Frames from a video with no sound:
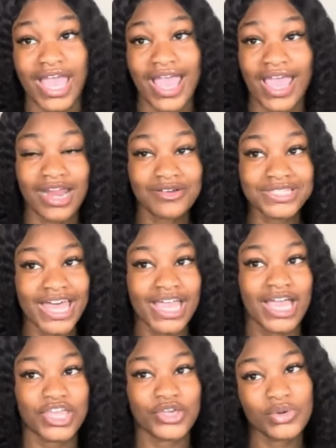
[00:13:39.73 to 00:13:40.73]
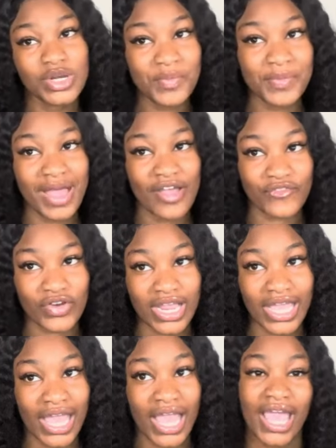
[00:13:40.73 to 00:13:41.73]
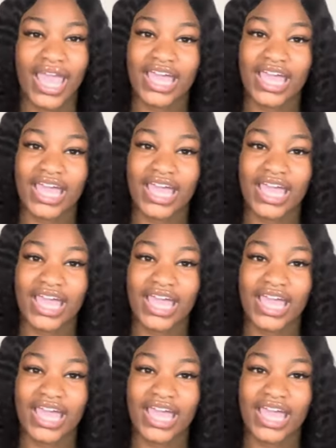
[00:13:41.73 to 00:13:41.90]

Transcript: and I was like, you want to be my friend?